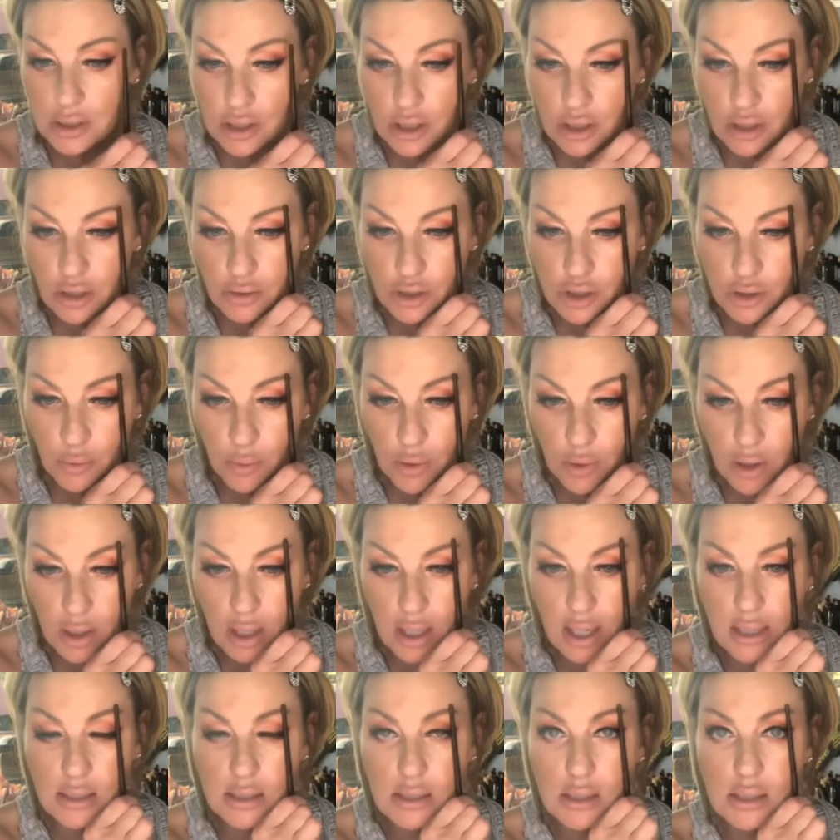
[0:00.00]
you know, to where
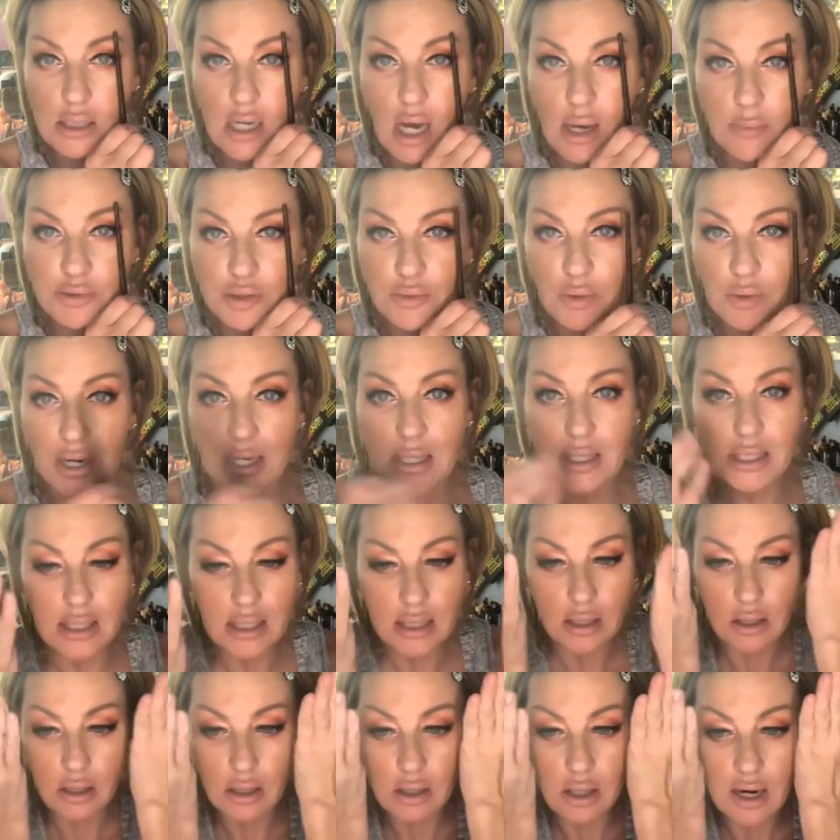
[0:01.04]
it kind of stops right
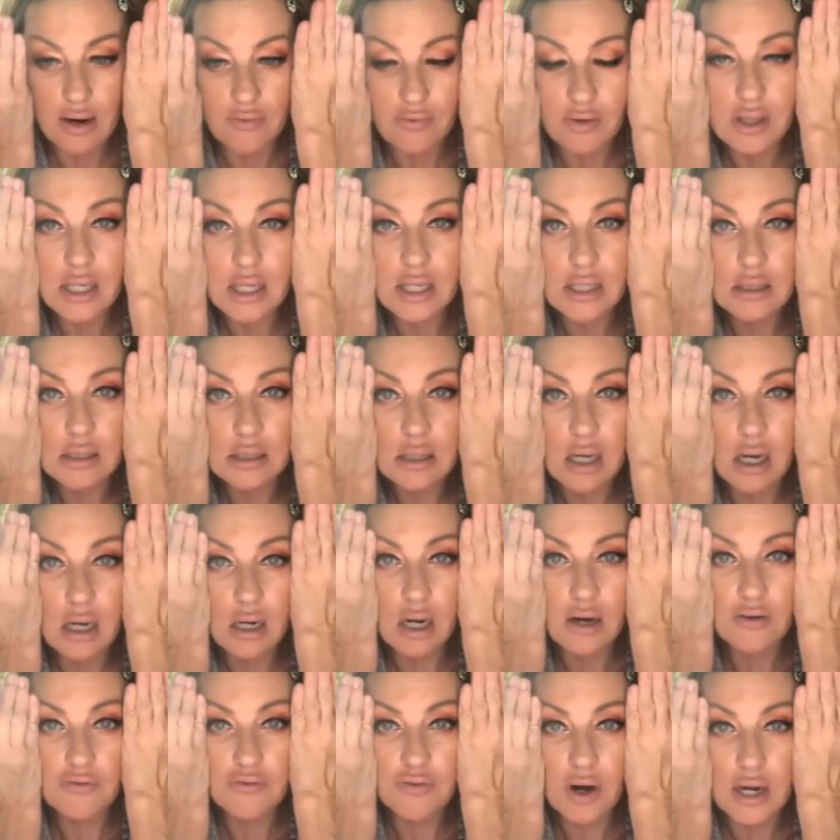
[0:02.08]
here, everything is
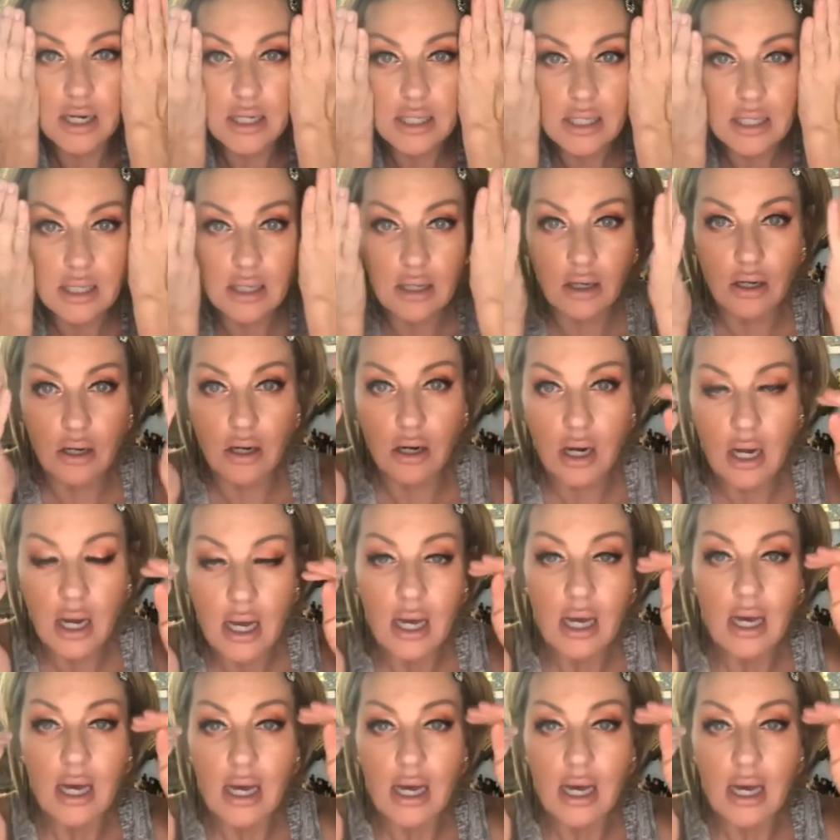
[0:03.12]
cut off right here